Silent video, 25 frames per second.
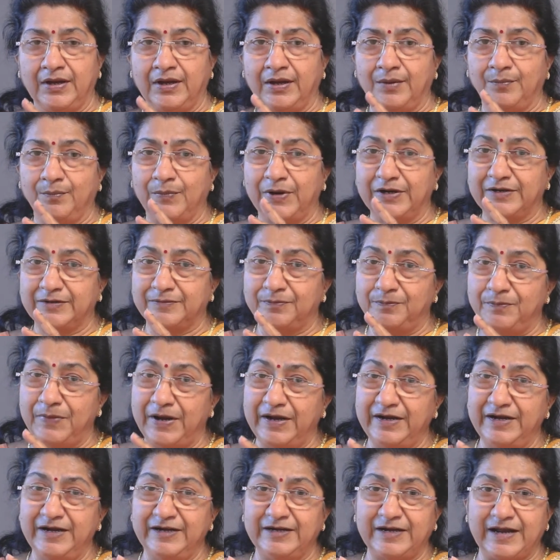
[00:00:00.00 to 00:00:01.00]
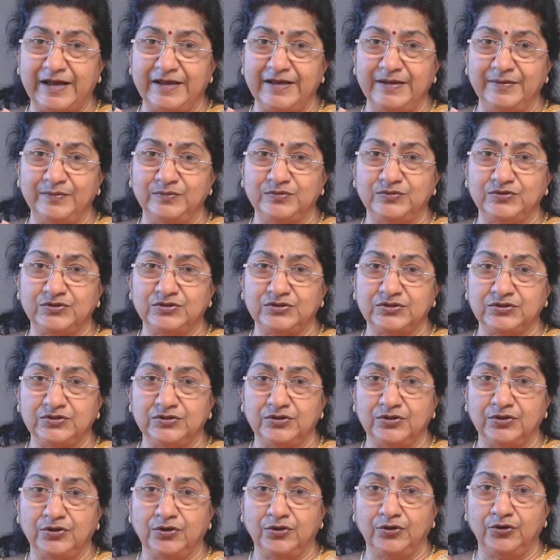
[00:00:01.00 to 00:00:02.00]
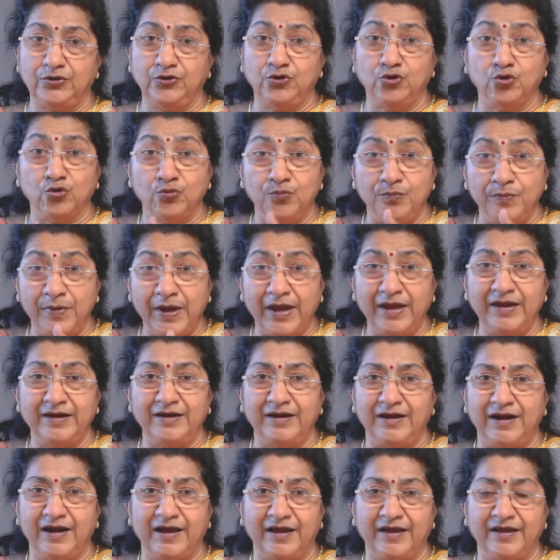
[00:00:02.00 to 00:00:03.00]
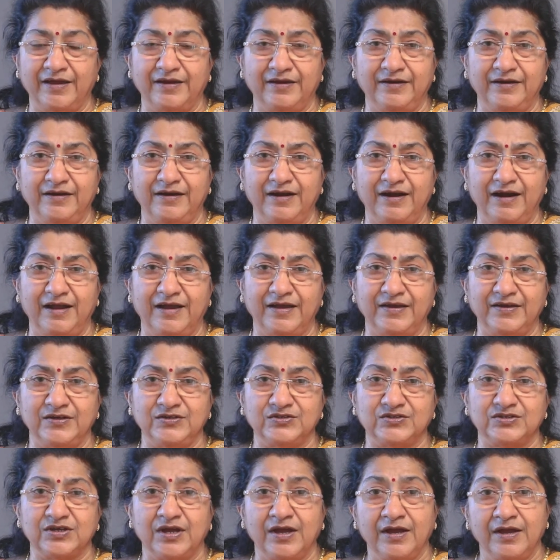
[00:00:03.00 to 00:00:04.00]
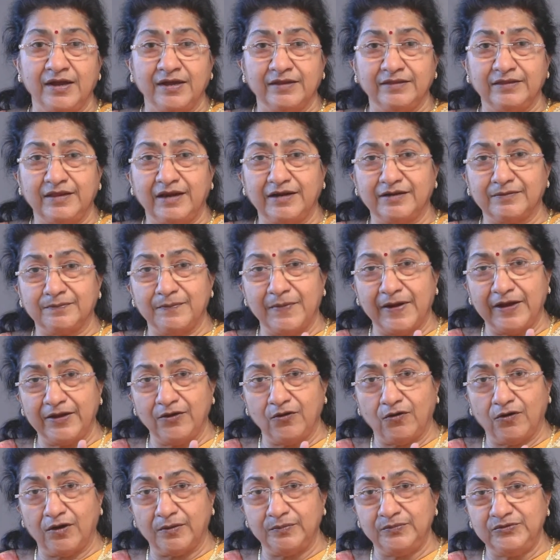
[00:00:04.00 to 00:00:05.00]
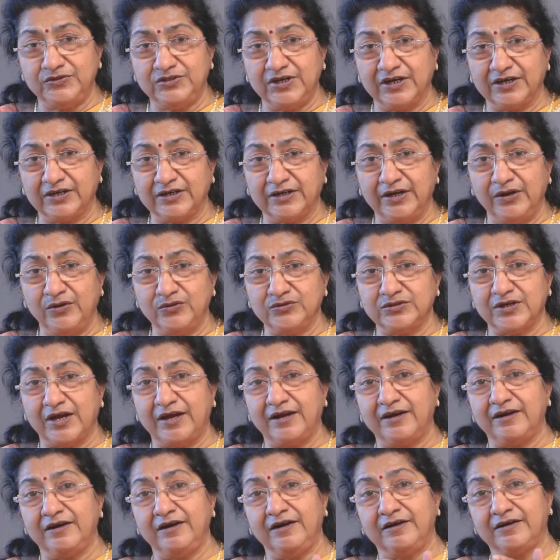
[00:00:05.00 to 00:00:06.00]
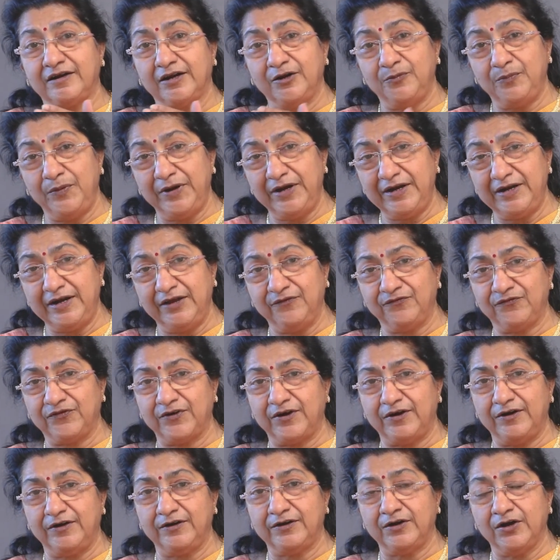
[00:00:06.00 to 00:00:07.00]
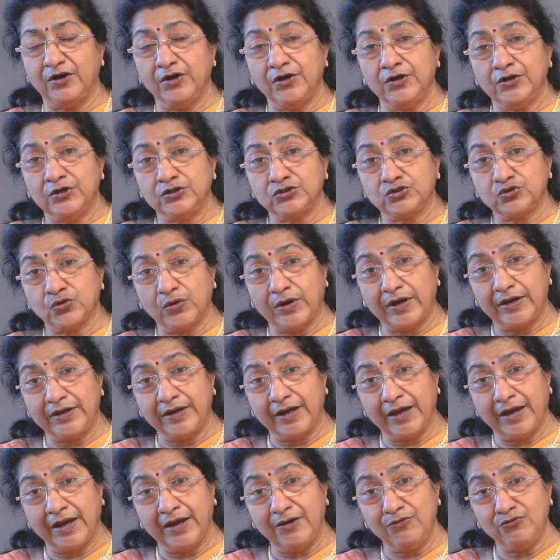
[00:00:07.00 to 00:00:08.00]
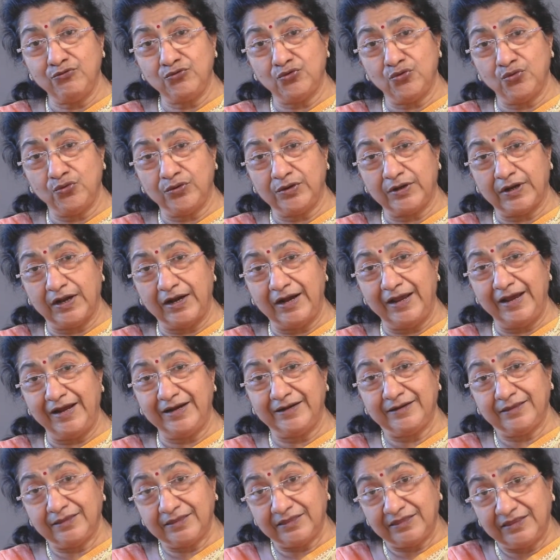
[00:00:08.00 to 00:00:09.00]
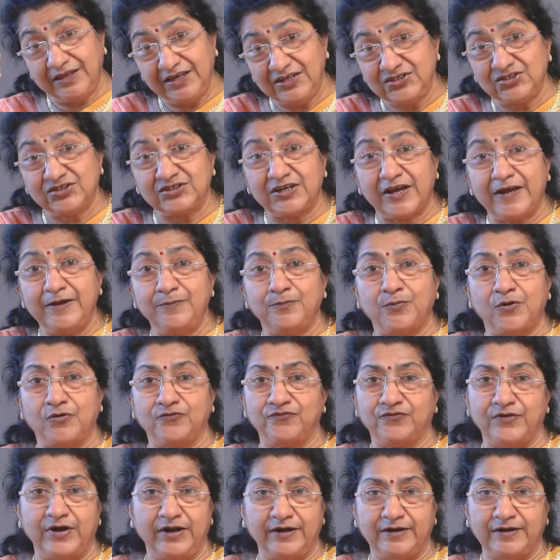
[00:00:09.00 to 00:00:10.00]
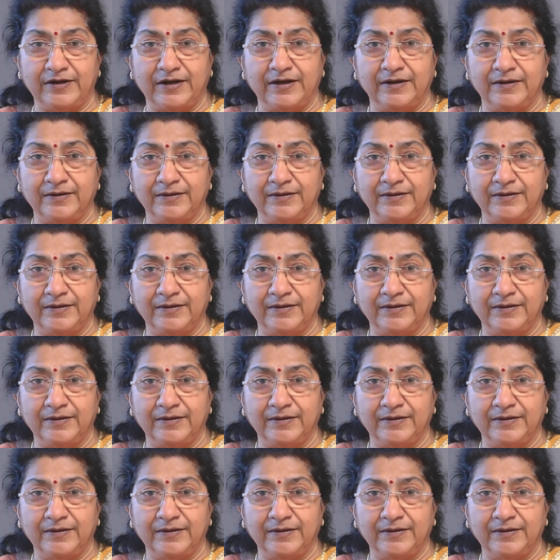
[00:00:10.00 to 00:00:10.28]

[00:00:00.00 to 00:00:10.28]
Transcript: But many times you may realize that my objectives are a little bit different. So, I have to collect this type of data.